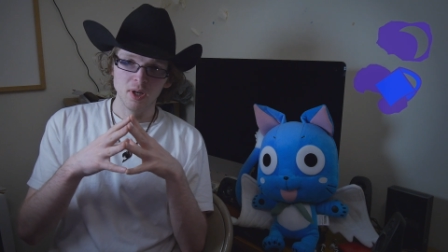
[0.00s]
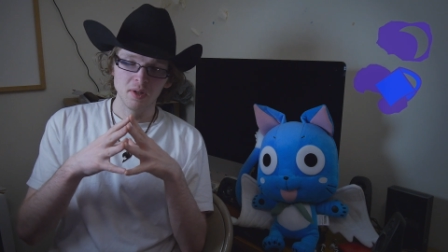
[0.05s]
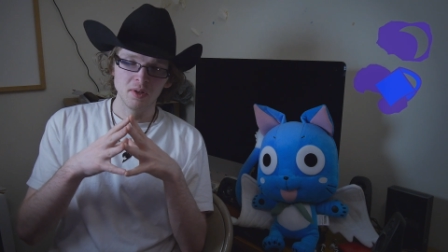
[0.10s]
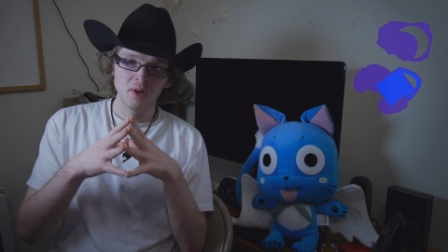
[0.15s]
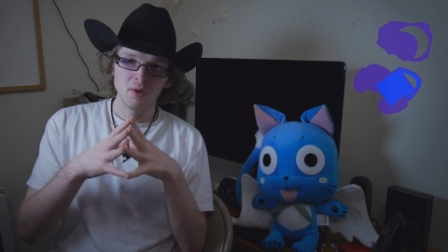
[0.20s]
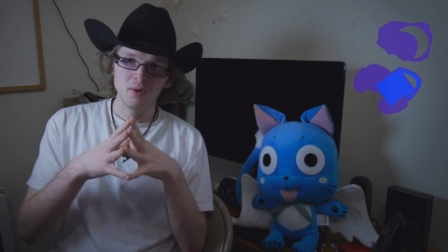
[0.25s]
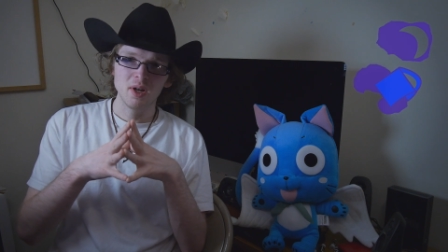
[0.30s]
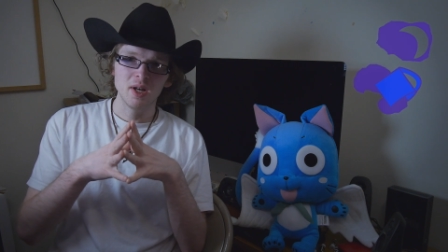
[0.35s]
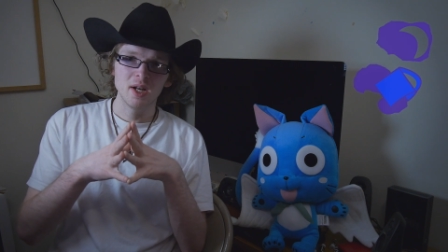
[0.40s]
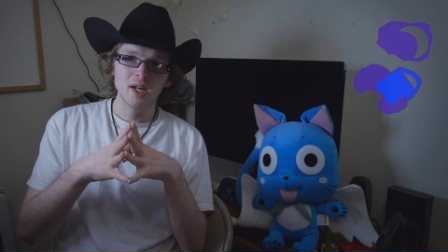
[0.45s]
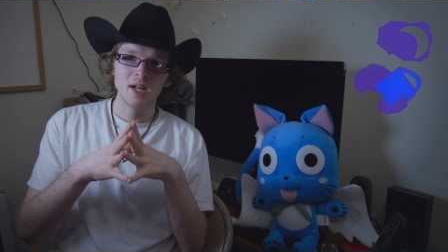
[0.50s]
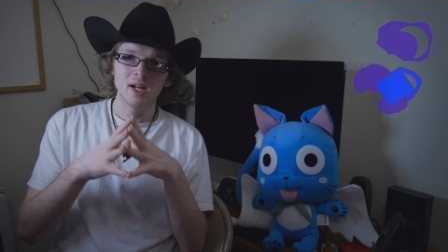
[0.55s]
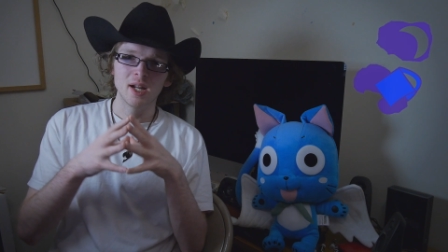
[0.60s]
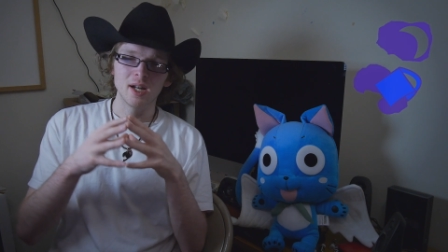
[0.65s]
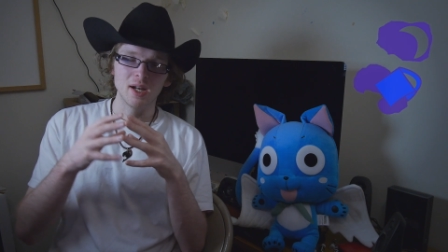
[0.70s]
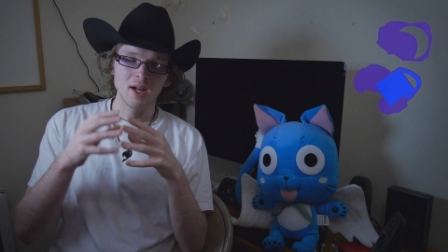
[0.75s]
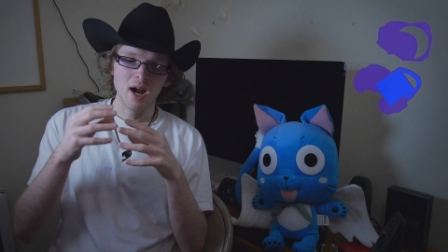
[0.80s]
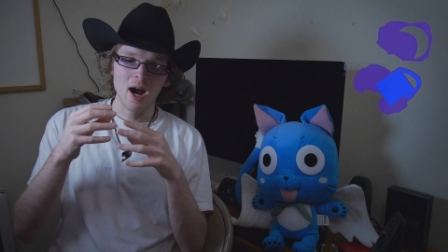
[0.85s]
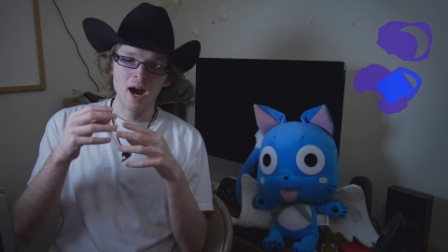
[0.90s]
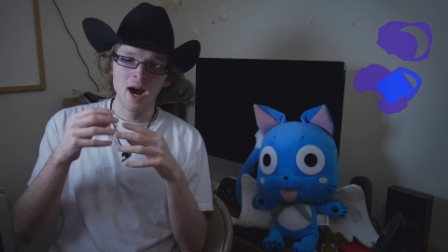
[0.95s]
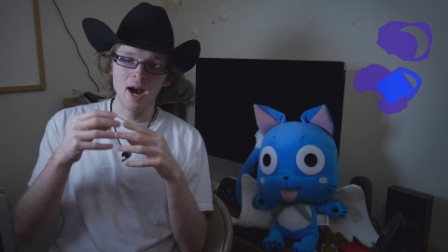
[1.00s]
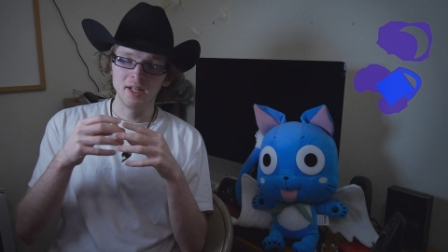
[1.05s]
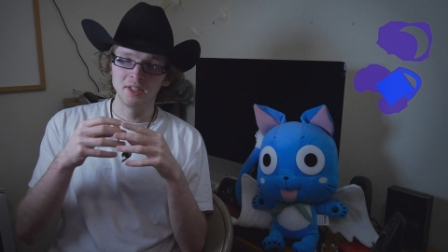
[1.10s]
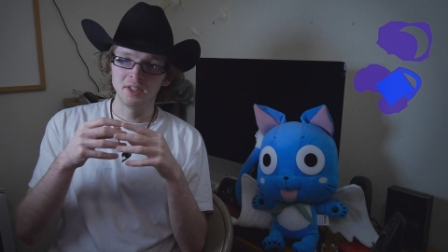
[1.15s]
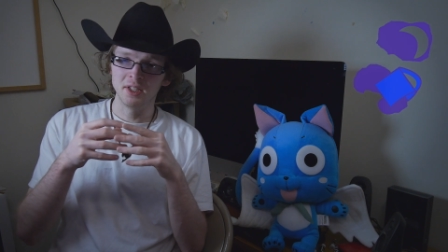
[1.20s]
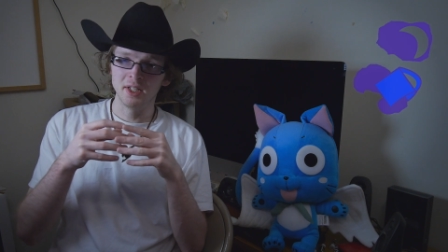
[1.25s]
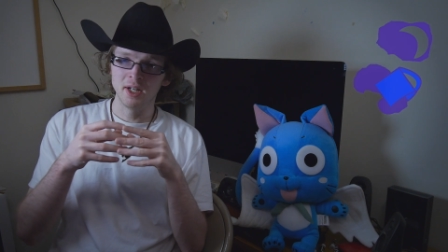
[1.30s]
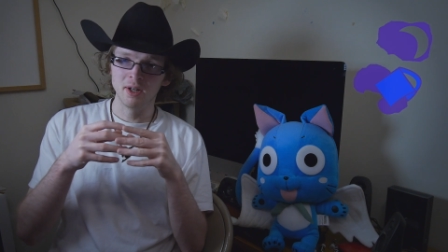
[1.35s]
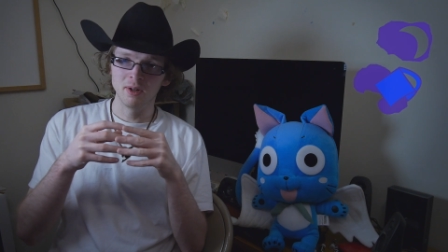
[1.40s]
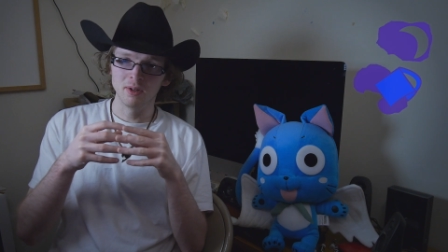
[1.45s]
no, you need to get your
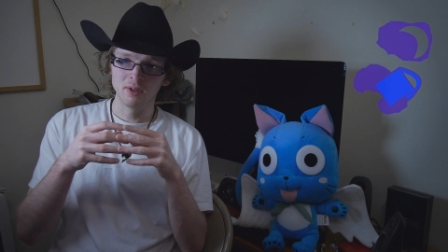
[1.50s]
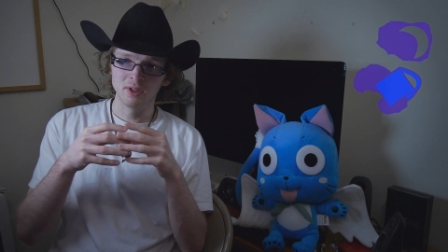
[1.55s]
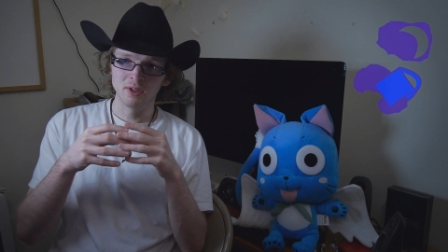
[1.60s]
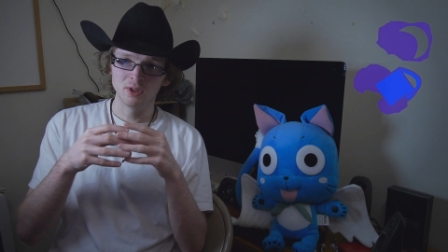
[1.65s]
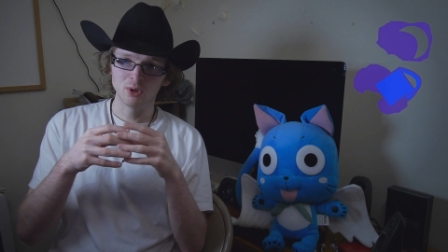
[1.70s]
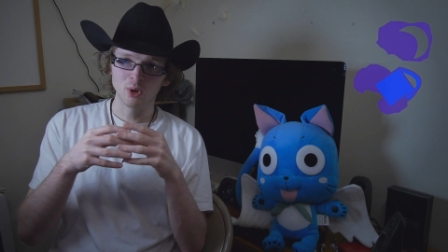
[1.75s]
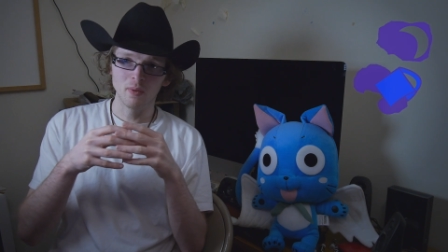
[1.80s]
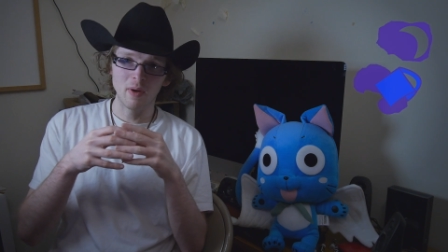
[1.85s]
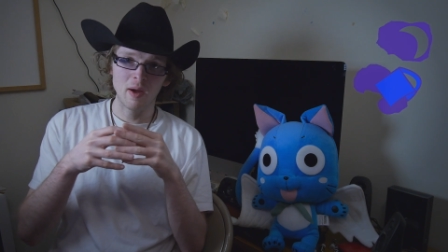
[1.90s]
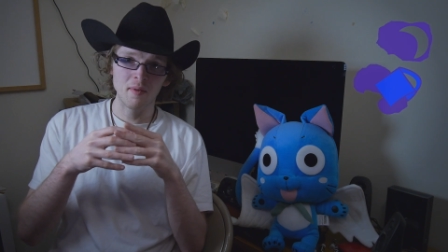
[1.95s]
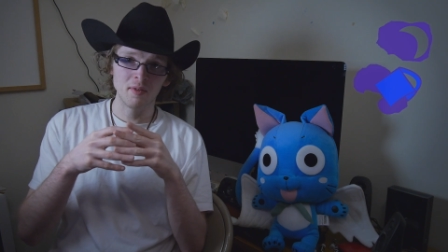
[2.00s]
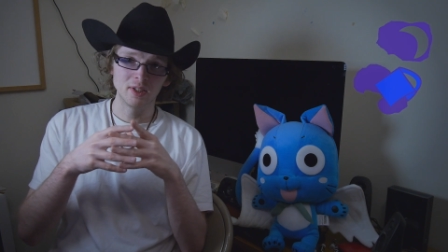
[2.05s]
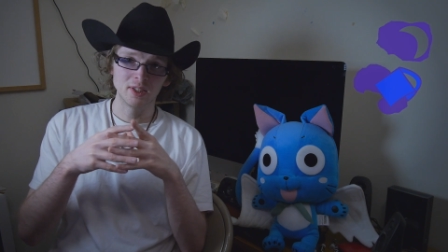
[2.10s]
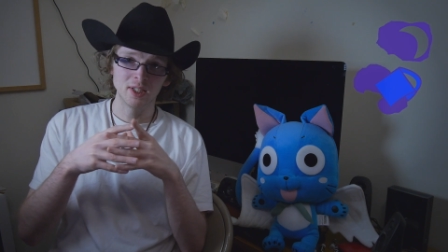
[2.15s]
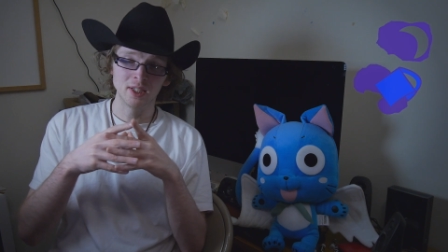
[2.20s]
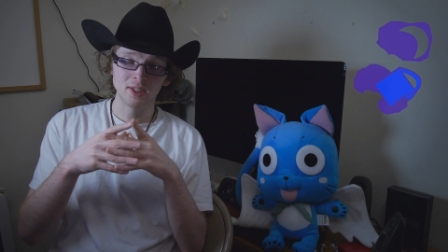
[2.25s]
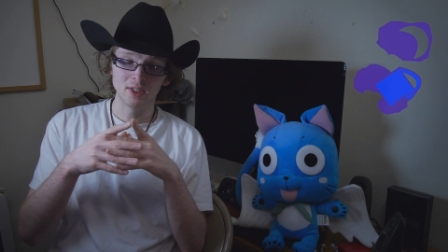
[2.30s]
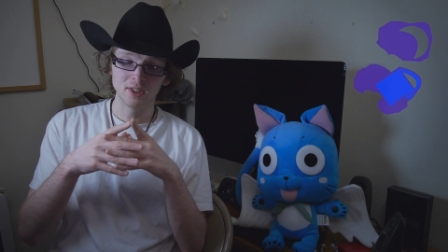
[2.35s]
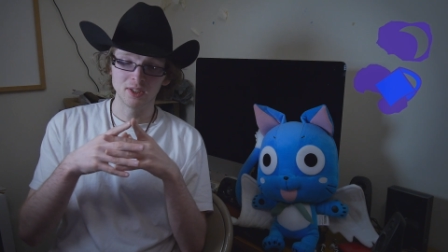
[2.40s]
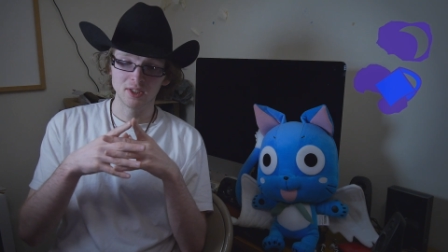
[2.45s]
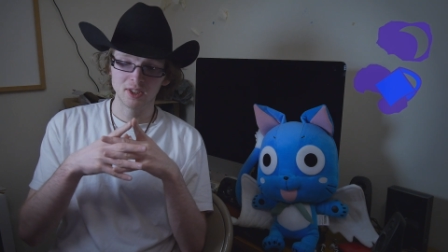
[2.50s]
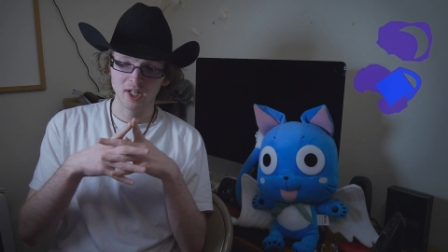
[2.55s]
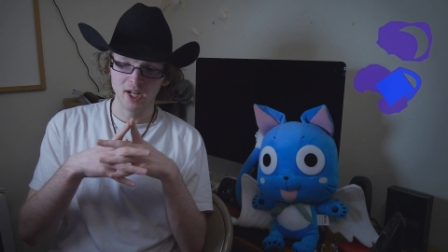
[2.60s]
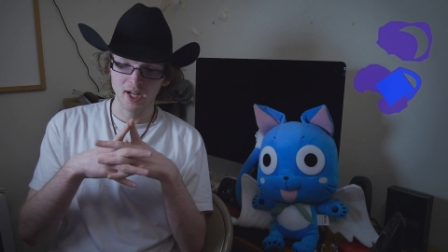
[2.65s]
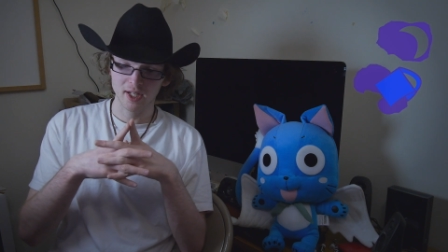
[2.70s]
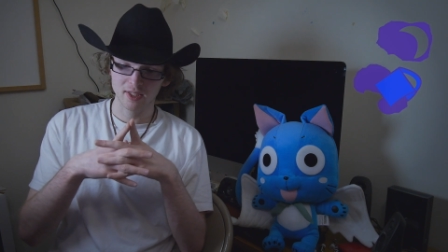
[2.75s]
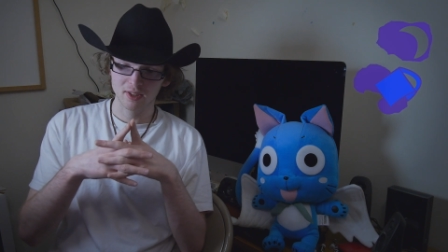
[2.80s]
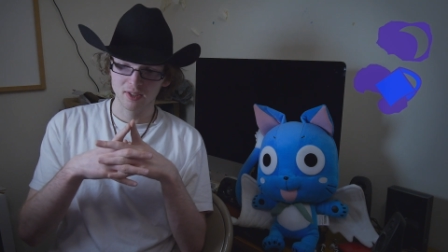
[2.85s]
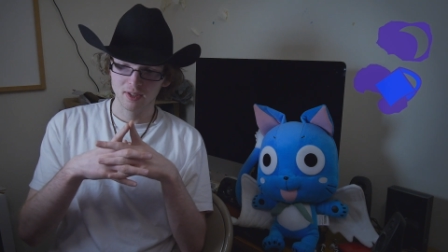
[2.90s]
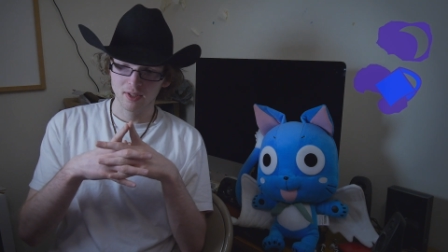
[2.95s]
eyes and ears and sort of every senses
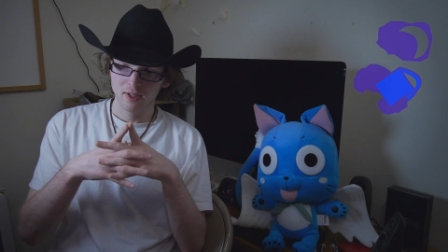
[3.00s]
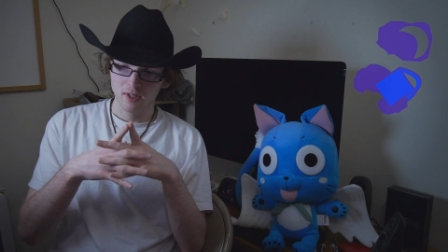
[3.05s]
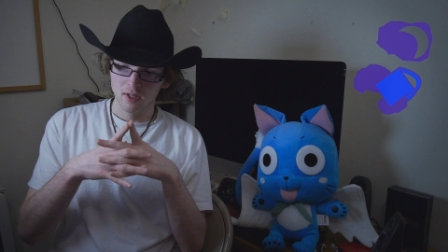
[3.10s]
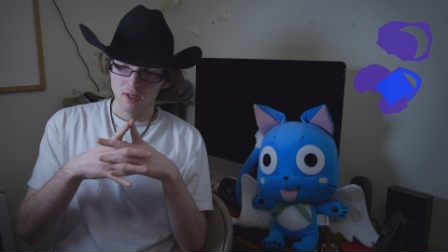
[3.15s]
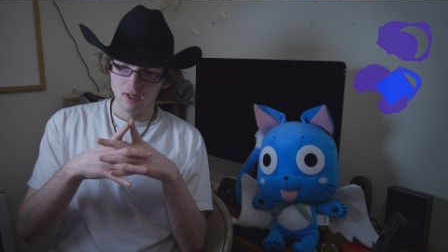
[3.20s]
checked.